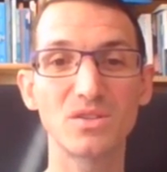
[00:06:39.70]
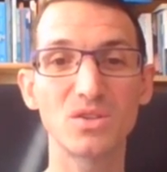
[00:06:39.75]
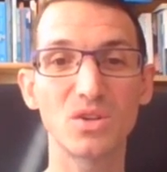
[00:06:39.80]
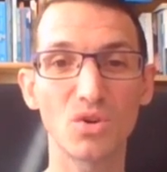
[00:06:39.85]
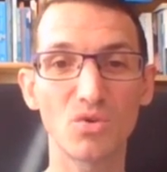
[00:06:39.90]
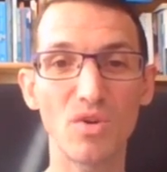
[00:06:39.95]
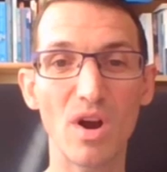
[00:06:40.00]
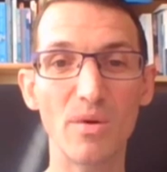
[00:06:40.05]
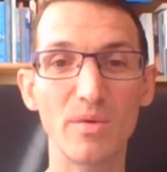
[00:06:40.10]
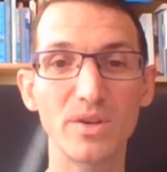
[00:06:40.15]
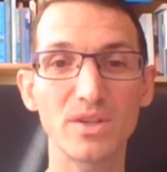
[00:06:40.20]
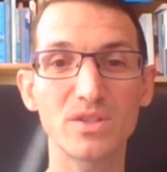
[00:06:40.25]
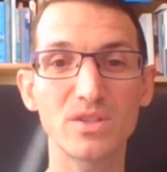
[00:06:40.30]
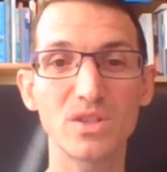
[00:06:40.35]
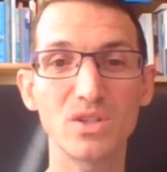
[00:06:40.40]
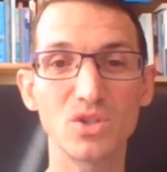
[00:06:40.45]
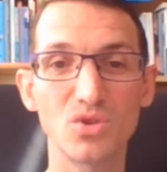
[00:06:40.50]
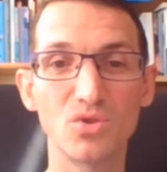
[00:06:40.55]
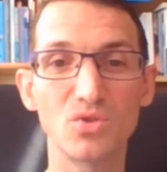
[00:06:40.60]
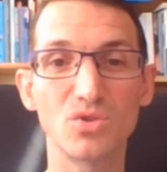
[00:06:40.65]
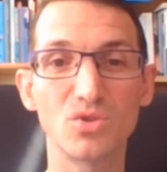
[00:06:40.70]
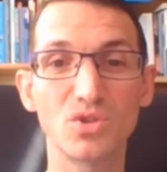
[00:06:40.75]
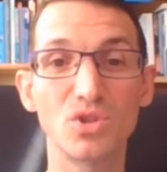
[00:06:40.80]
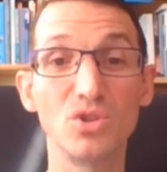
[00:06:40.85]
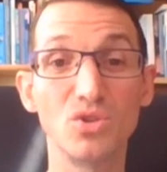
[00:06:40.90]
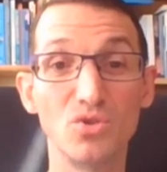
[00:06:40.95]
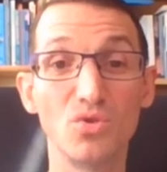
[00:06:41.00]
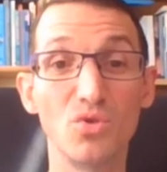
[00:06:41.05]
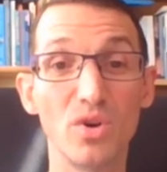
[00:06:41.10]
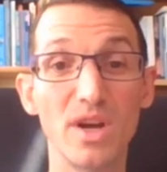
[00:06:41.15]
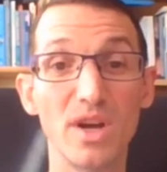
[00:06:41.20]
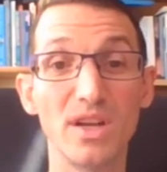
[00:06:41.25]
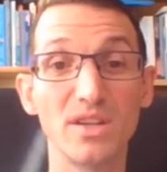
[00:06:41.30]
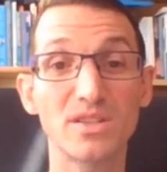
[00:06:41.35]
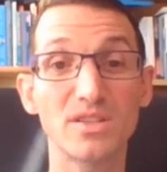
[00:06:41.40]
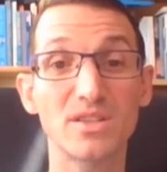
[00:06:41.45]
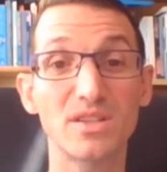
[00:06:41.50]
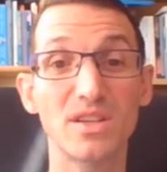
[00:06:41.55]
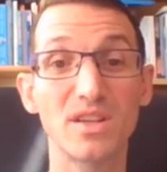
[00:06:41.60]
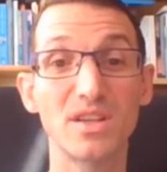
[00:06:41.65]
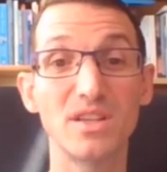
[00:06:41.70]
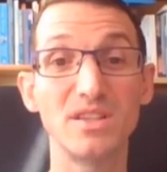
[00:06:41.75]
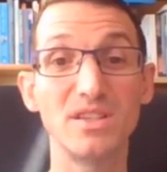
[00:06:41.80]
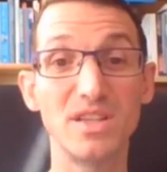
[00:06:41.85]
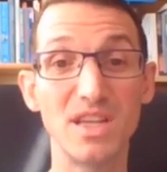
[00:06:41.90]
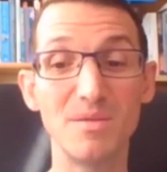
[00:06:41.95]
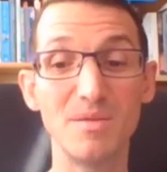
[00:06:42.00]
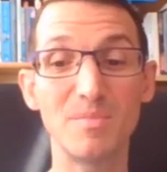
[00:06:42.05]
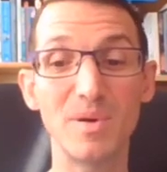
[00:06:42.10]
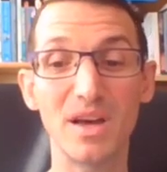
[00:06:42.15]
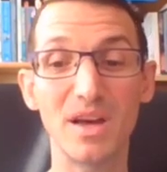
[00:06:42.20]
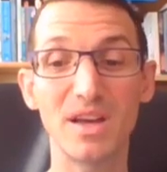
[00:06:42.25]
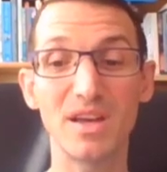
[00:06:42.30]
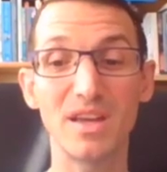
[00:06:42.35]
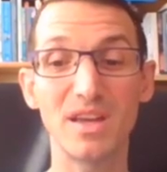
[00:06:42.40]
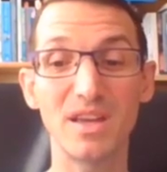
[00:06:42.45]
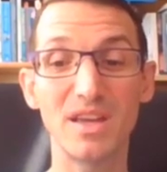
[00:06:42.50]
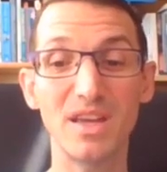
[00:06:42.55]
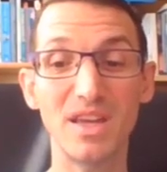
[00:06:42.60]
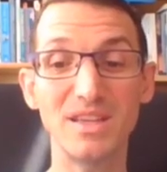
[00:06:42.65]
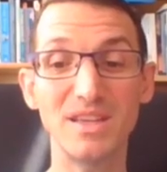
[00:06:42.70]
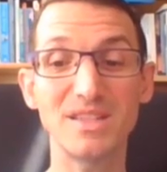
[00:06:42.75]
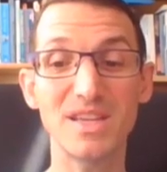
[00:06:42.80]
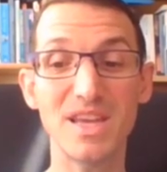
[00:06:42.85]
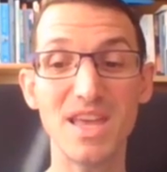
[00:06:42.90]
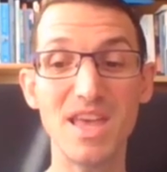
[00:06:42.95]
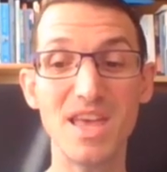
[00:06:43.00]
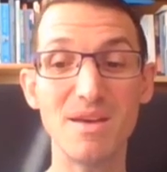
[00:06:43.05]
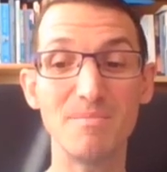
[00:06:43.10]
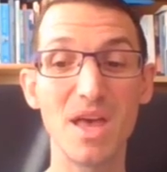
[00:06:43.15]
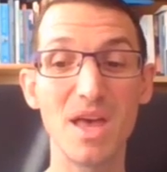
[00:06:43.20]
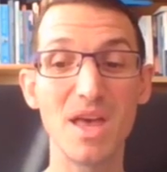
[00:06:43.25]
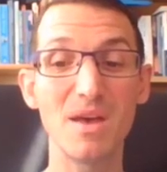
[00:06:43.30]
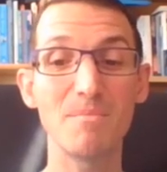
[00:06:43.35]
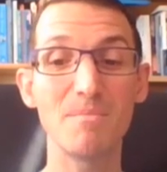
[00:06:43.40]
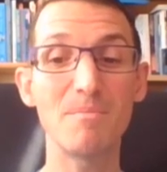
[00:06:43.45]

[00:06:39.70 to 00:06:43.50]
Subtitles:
to grow us and to draw us deeper into him.